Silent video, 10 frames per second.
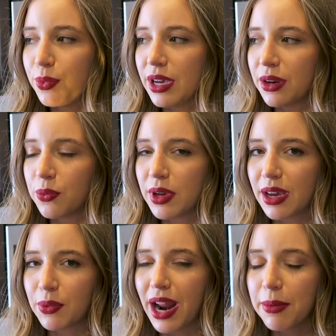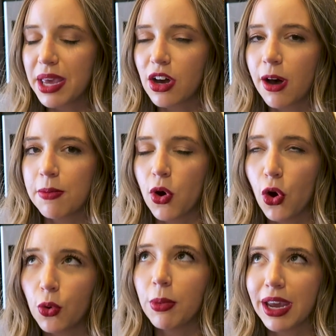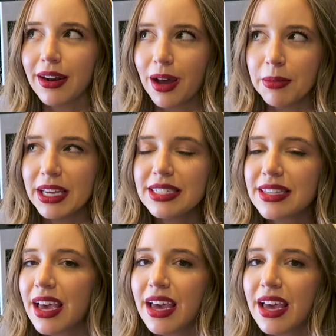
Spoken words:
When I make homemade hummus,